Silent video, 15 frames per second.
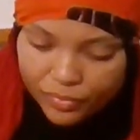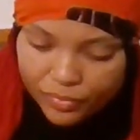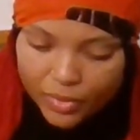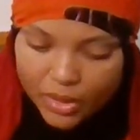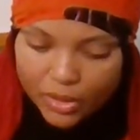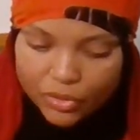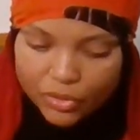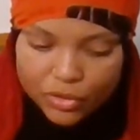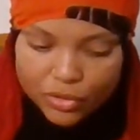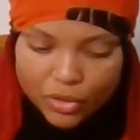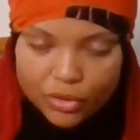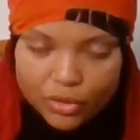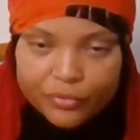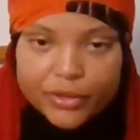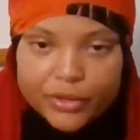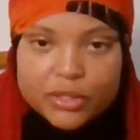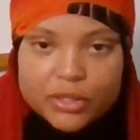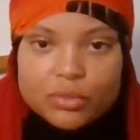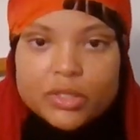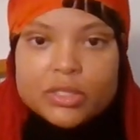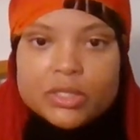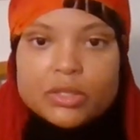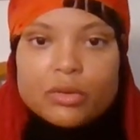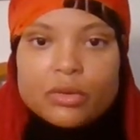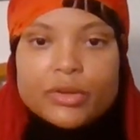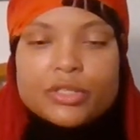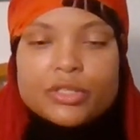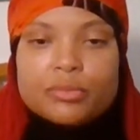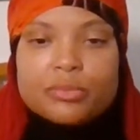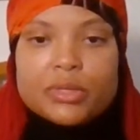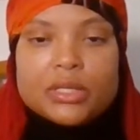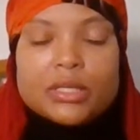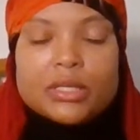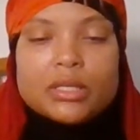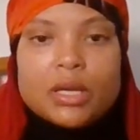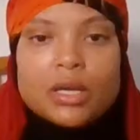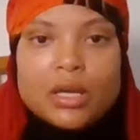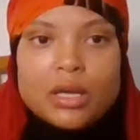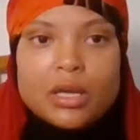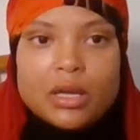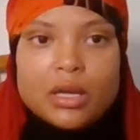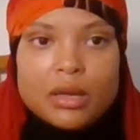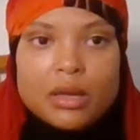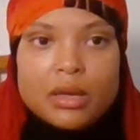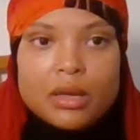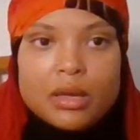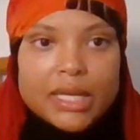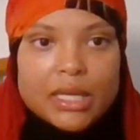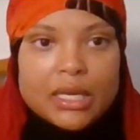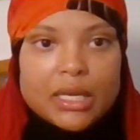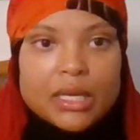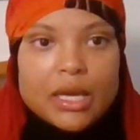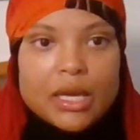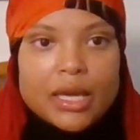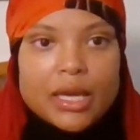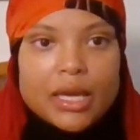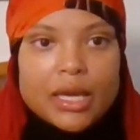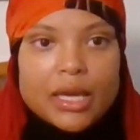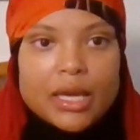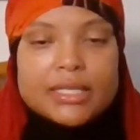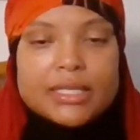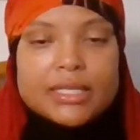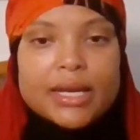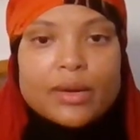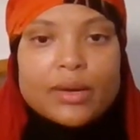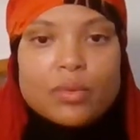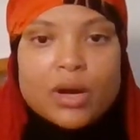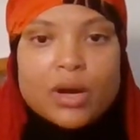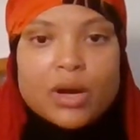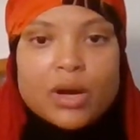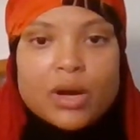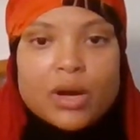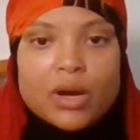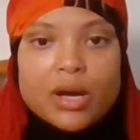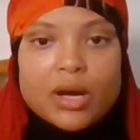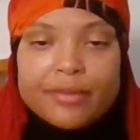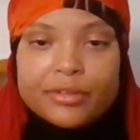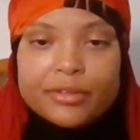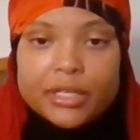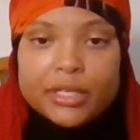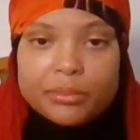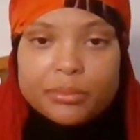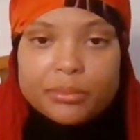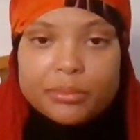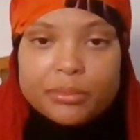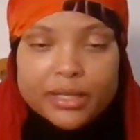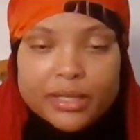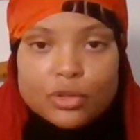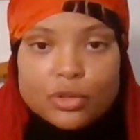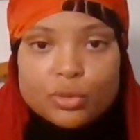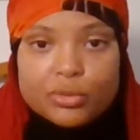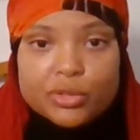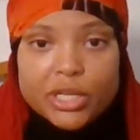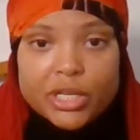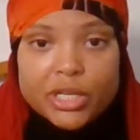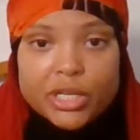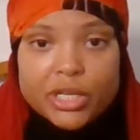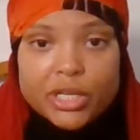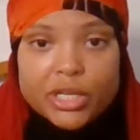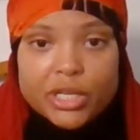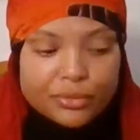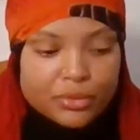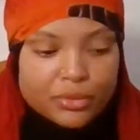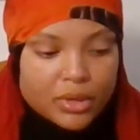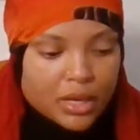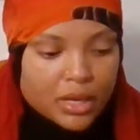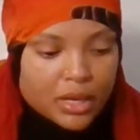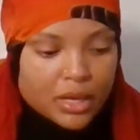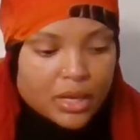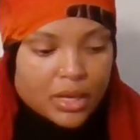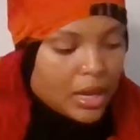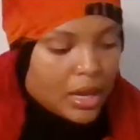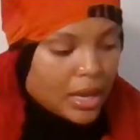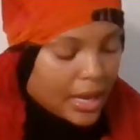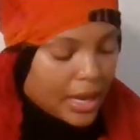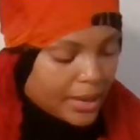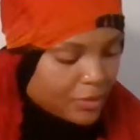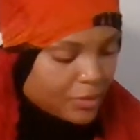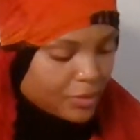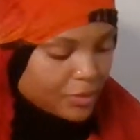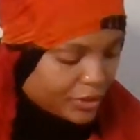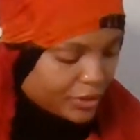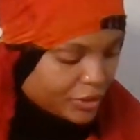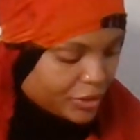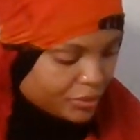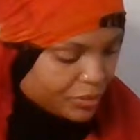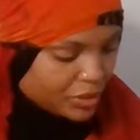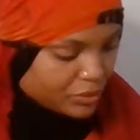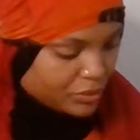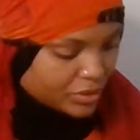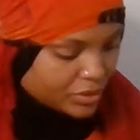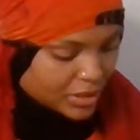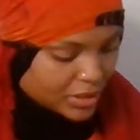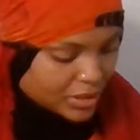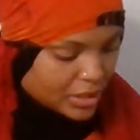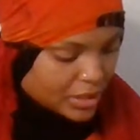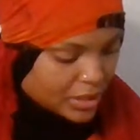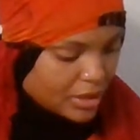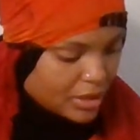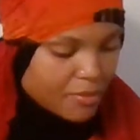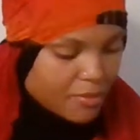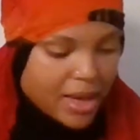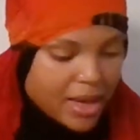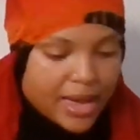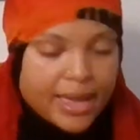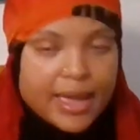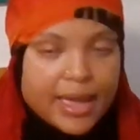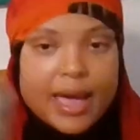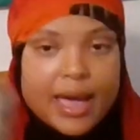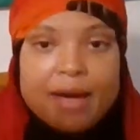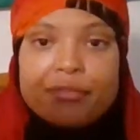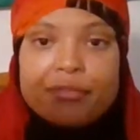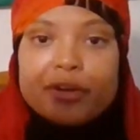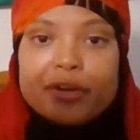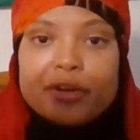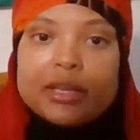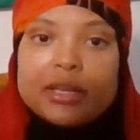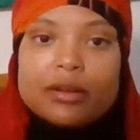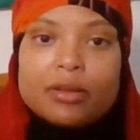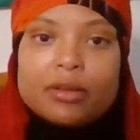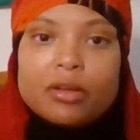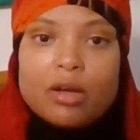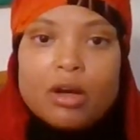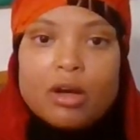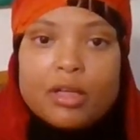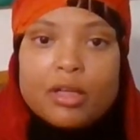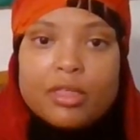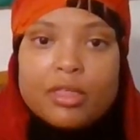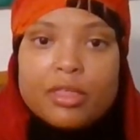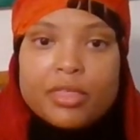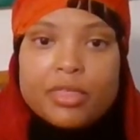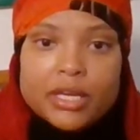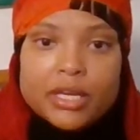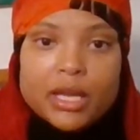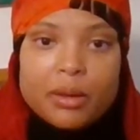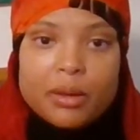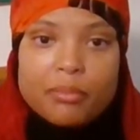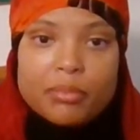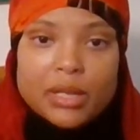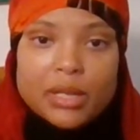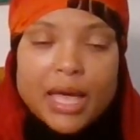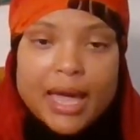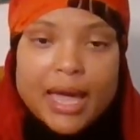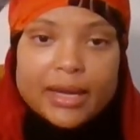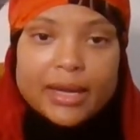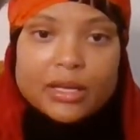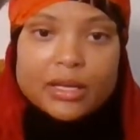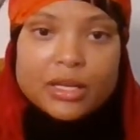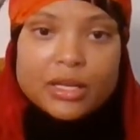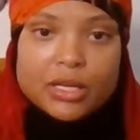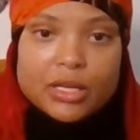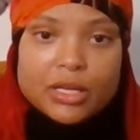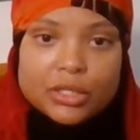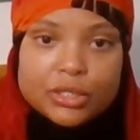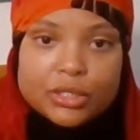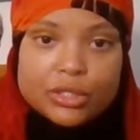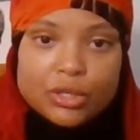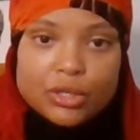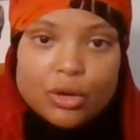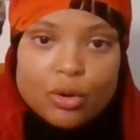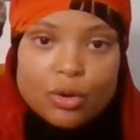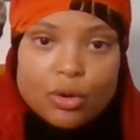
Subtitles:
So the first one is going to be making a DIY African black soap shampoo. I'm going to be using my African authentic black soap.